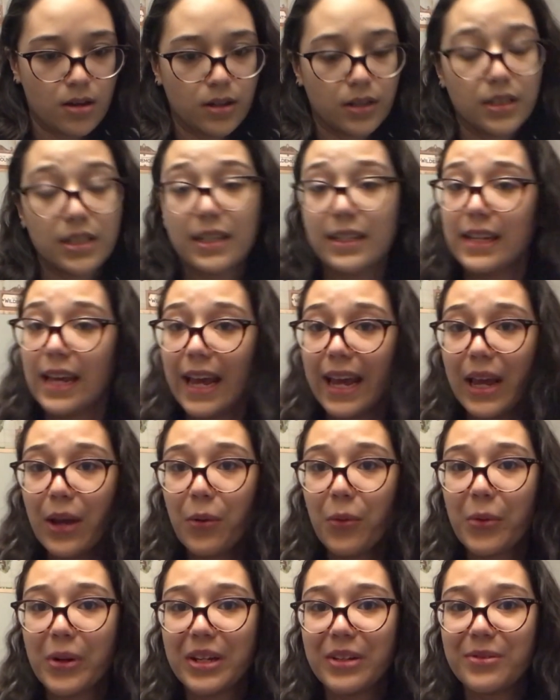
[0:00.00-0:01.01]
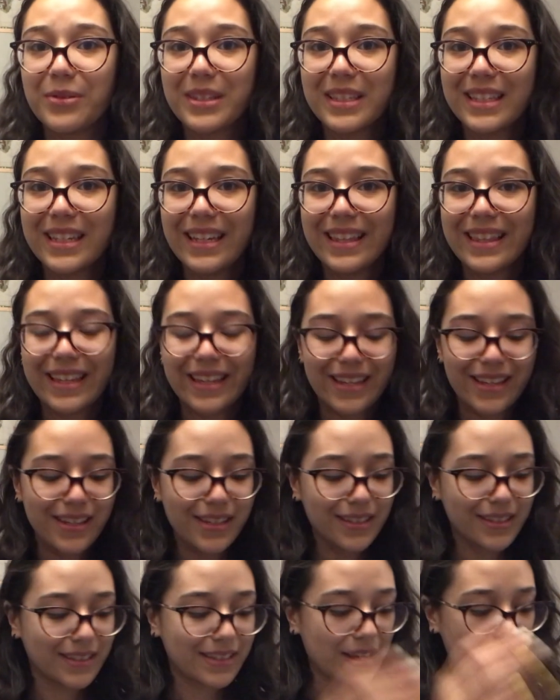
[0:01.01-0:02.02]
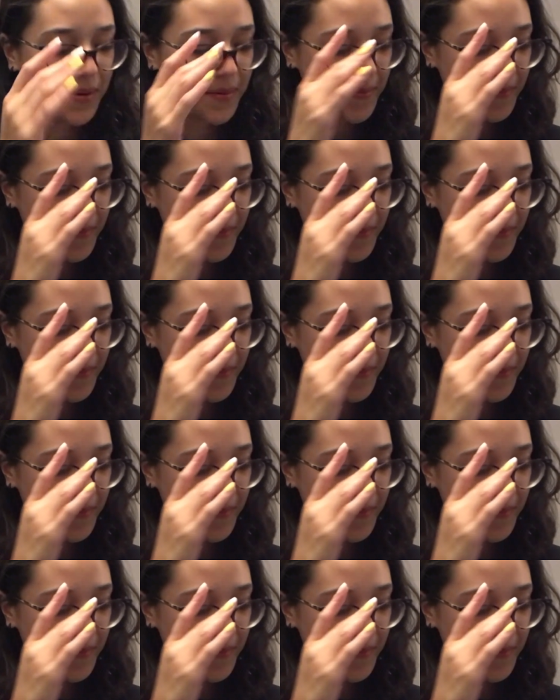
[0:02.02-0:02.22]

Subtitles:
today when you see this,